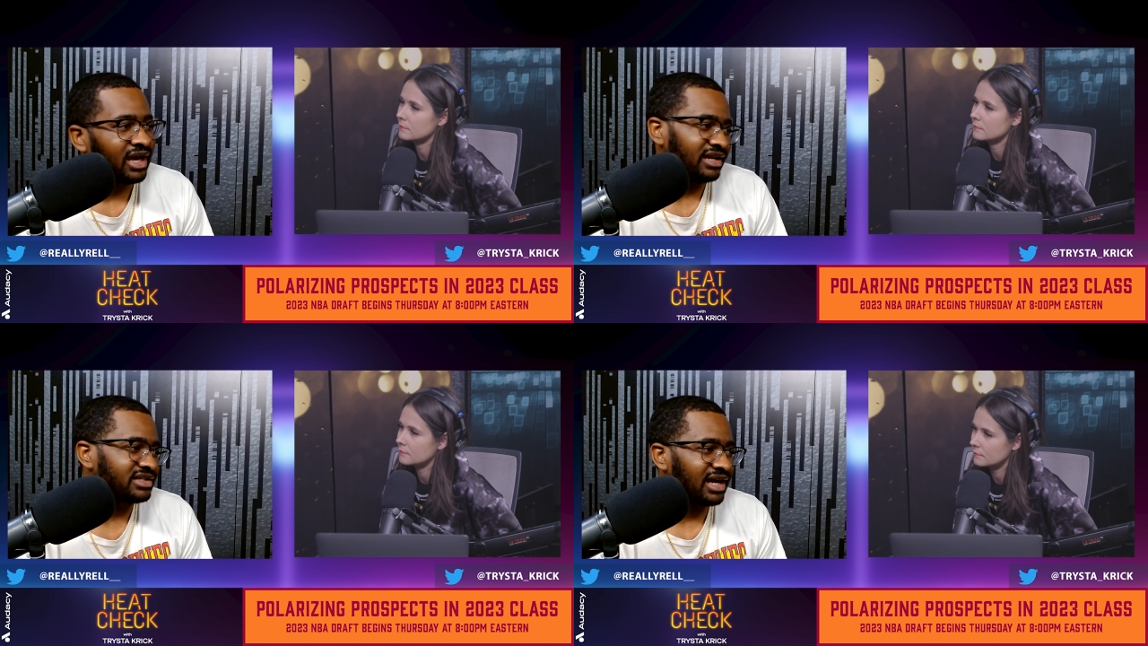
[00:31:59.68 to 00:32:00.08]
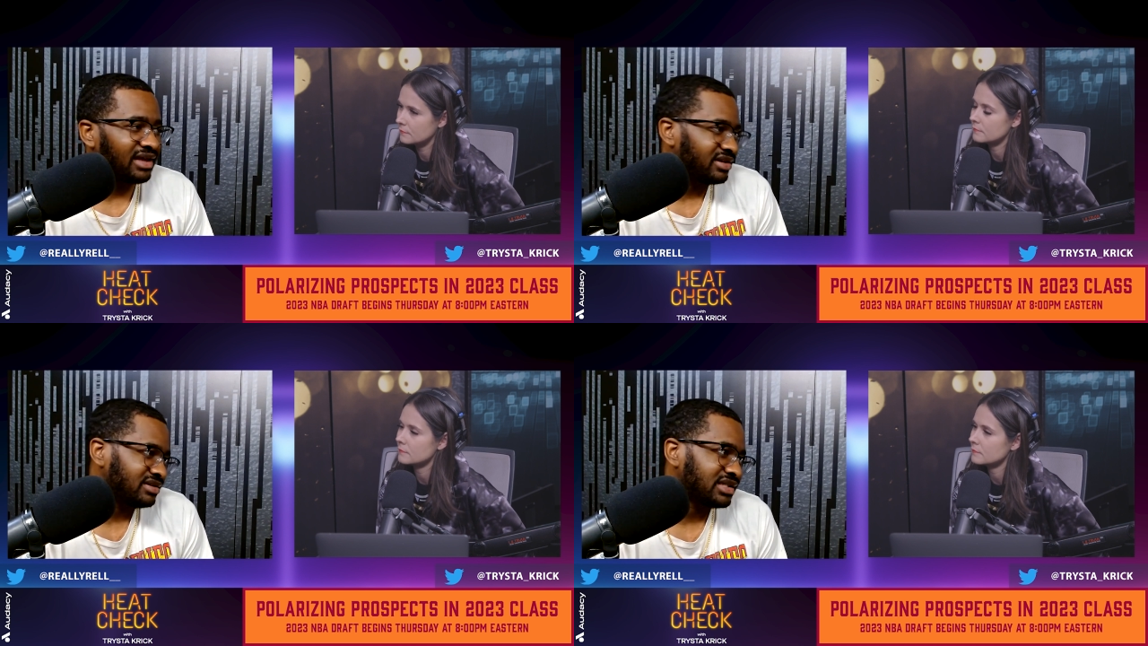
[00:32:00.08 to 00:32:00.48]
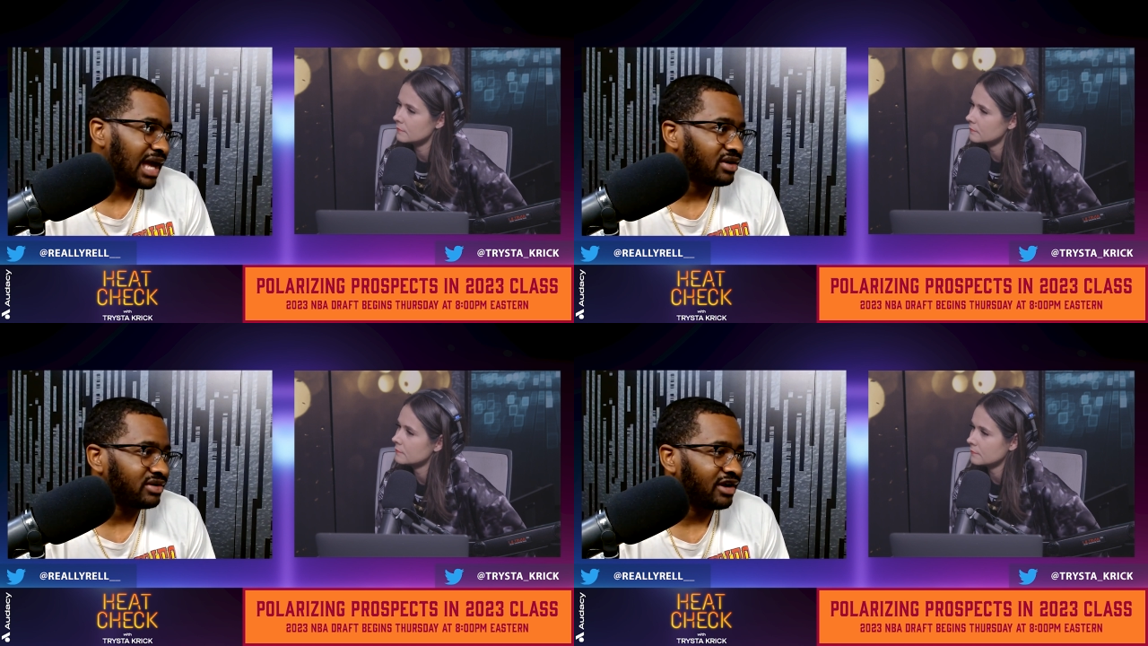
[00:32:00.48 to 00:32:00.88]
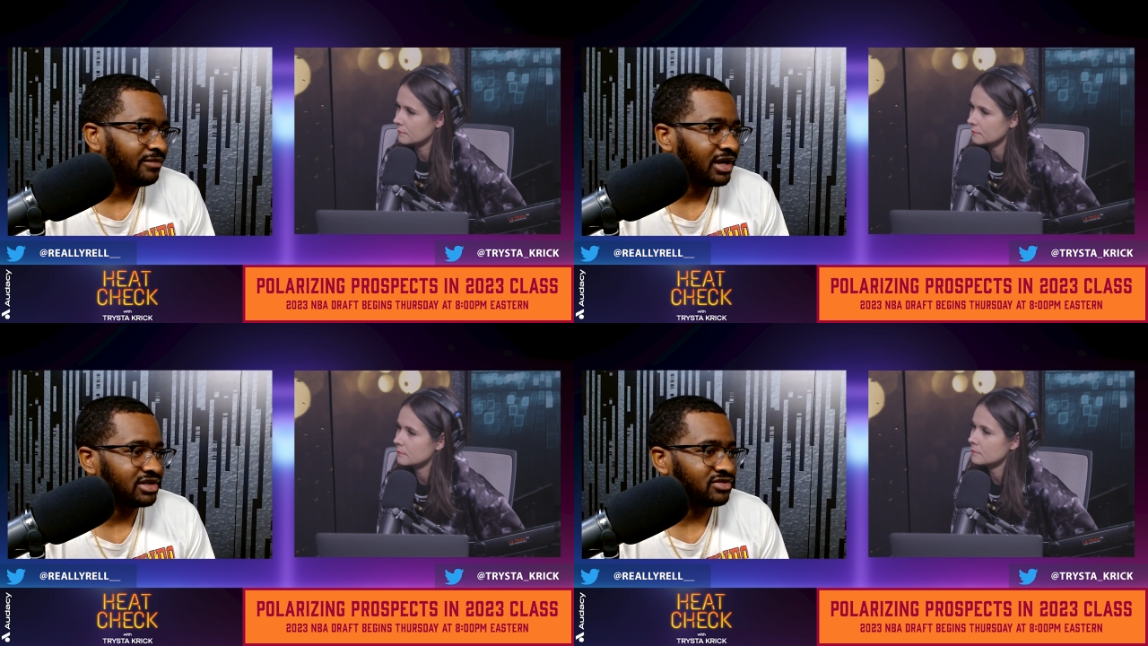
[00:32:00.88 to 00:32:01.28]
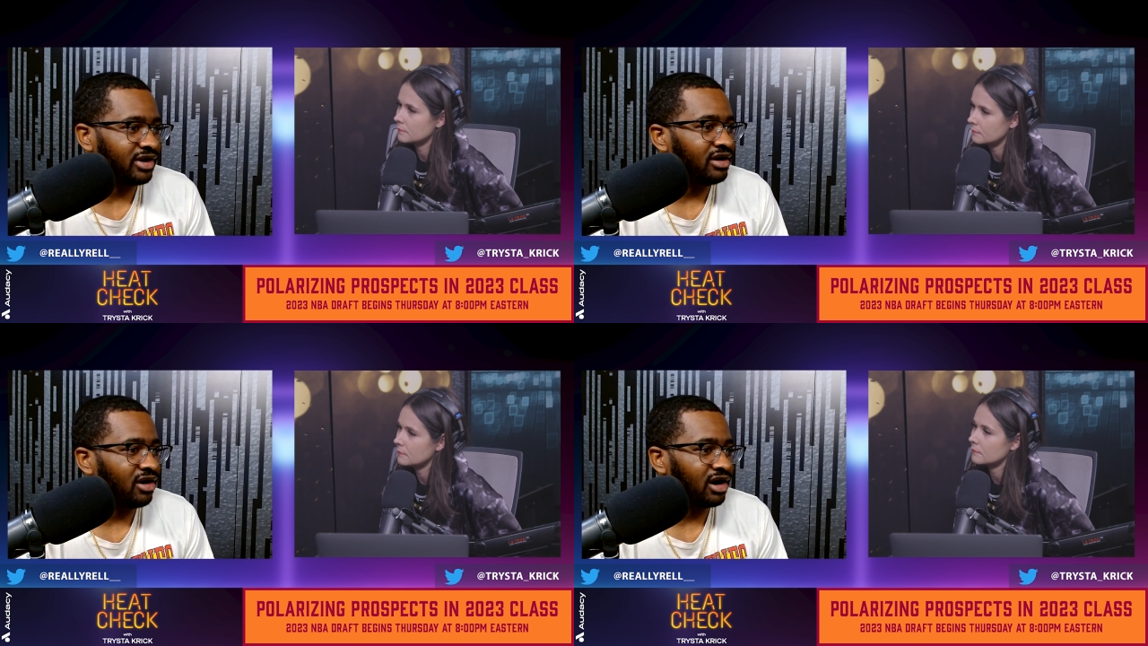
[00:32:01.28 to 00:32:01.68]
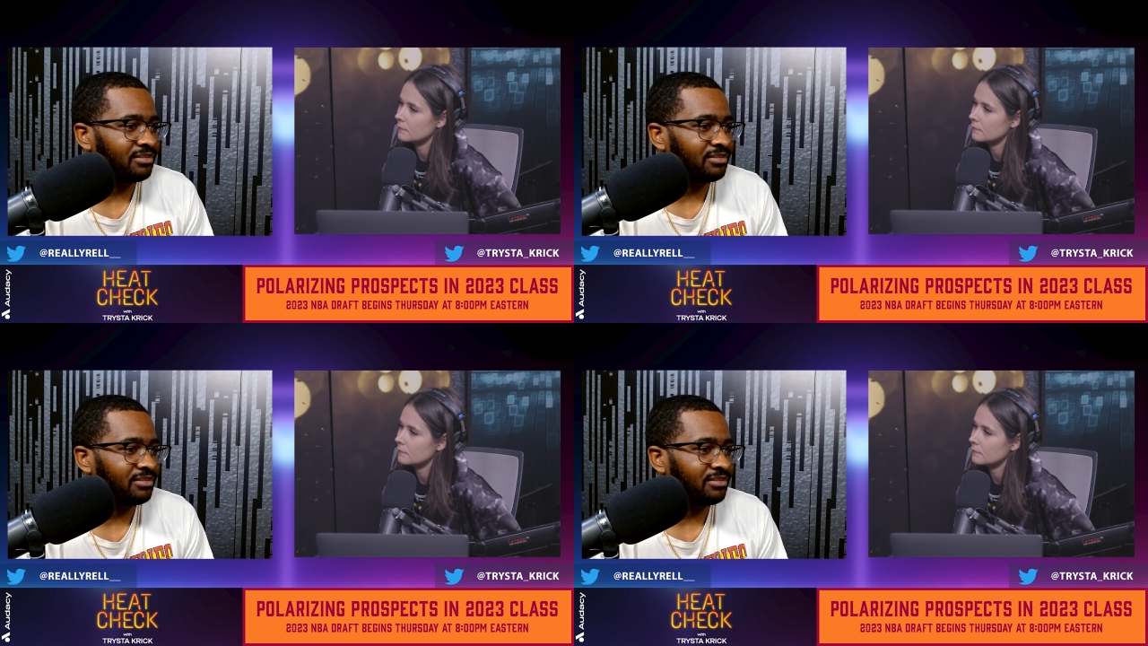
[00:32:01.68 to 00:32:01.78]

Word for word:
Speaker 1: And it's the guy that's not on everybody's radar,